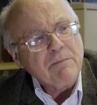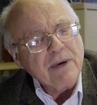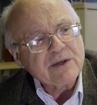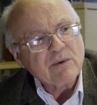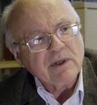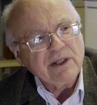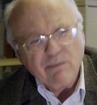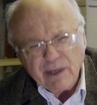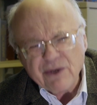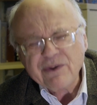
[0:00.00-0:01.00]
But
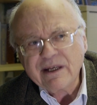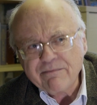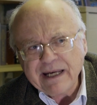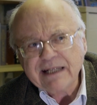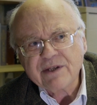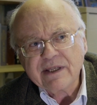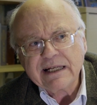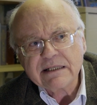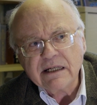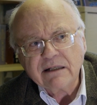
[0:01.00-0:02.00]
when you think back to
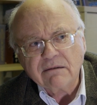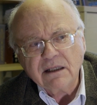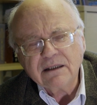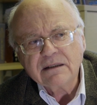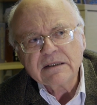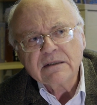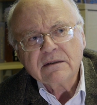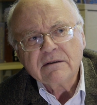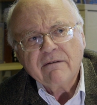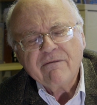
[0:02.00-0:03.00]
that era,
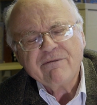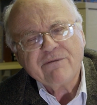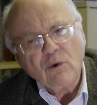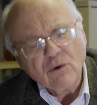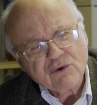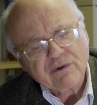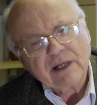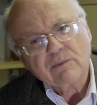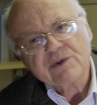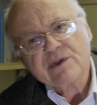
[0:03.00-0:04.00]

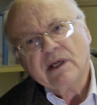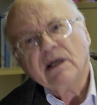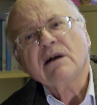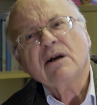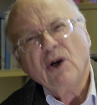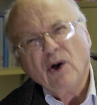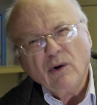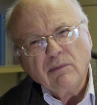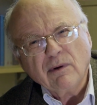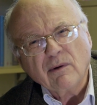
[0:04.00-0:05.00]
Fortran was there,
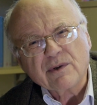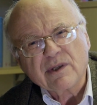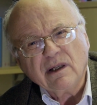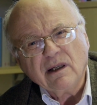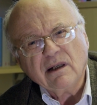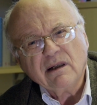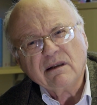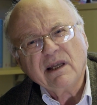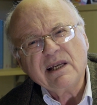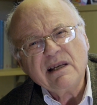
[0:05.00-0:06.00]
COBOL was there.
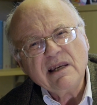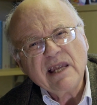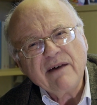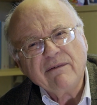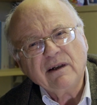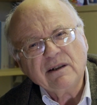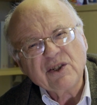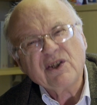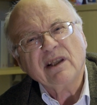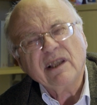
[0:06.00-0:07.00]
They never,
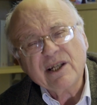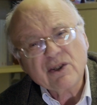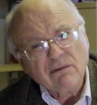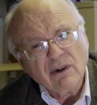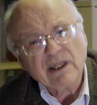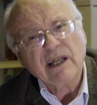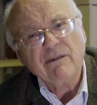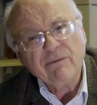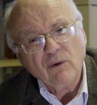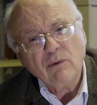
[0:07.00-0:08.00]
until later on, had
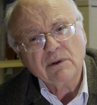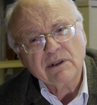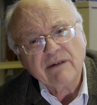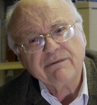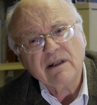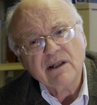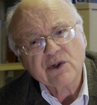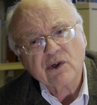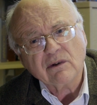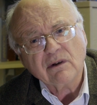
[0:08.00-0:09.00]
a formal
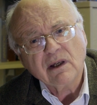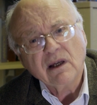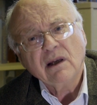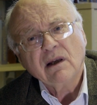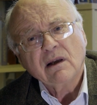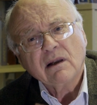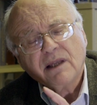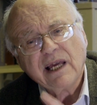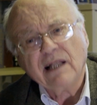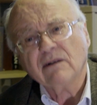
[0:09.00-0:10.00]
definition.
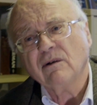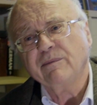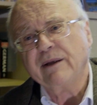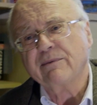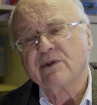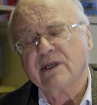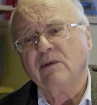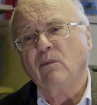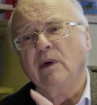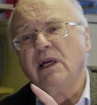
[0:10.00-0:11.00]
The ALGOL people
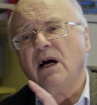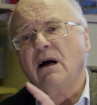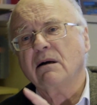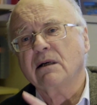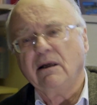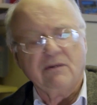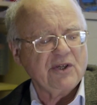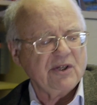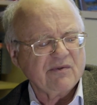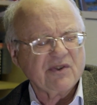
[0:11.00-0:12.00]
said, we are going to use